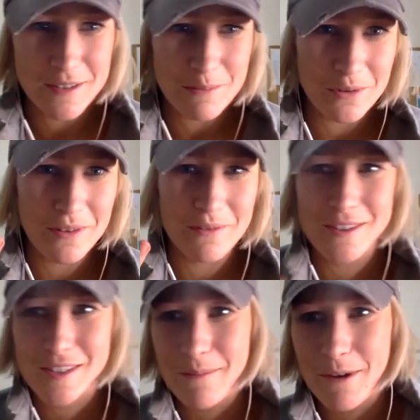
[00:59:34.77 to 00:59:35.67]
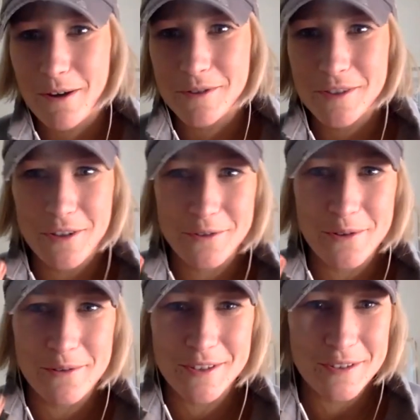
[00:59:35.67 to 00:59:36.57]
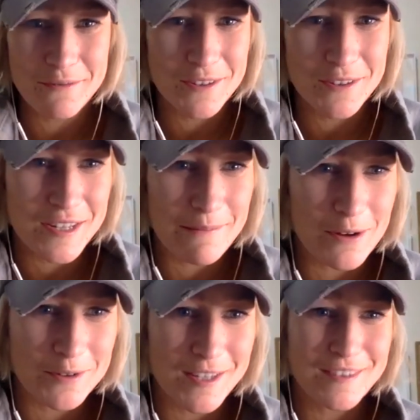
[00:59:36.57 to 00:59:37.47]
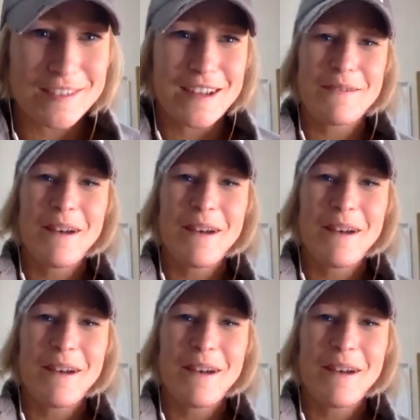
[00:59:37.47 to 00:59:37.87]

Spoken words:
and they both live in the same house, and all three of us lived in the same house at the time.